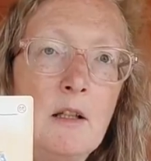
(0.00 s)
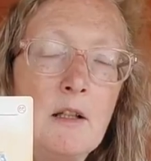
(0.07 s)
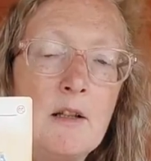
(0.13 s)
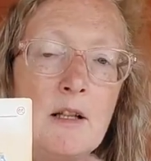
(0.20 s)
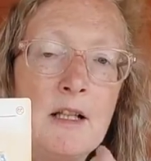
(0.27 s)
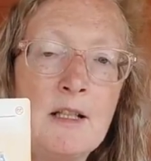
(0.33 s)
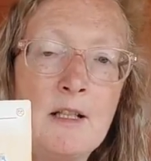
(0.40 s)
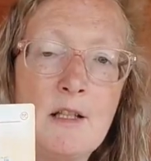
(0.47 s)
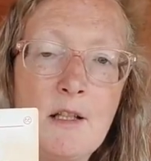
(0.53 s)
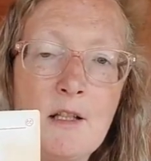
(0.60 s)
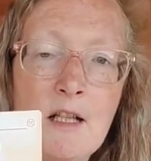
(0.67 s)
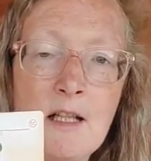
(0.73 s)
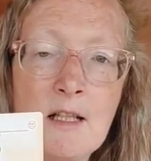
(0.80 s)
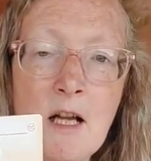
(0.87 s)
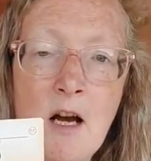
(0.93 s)

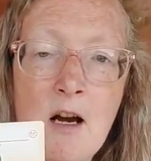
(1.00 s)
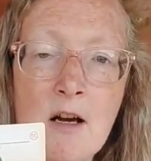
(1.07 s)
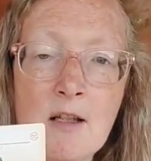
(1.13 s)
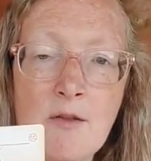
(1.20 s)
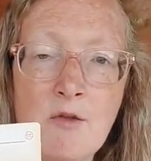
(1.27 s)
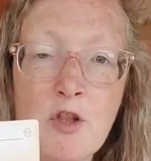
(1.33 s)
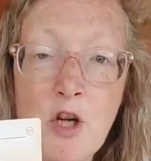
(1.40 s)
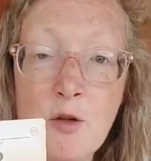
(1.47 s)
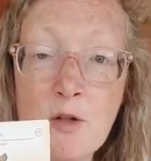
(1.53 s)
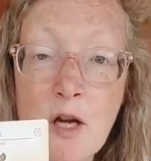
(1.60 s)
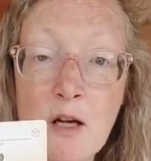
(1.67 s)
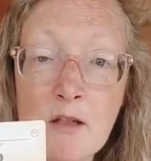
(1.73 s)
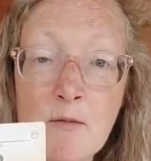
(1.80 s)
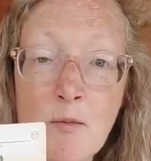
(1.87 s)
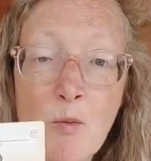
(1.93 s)
this card, if you chose
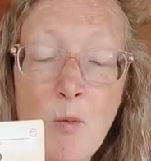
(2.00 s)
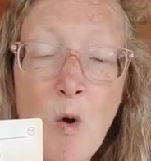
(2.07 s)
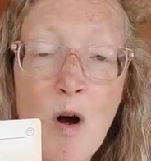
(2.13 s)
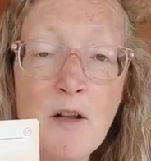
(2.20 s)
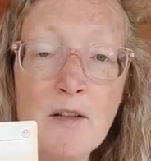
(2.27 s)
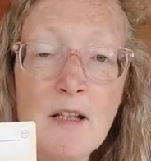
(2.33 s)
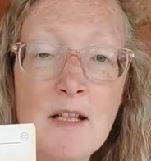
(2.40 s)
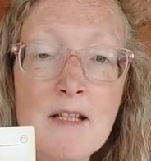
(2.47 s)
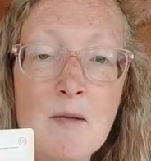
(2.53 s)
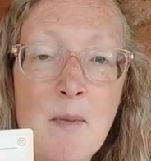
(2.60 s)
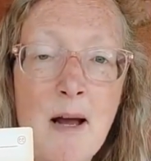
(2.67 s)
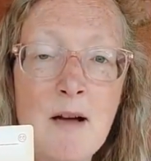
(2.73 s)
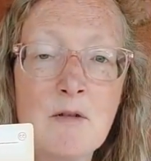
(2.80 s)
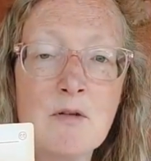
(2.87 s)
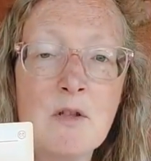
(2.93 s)
card number one, is
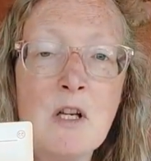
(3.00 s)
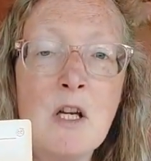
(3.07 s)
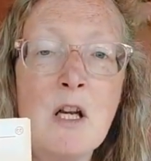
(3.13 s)
about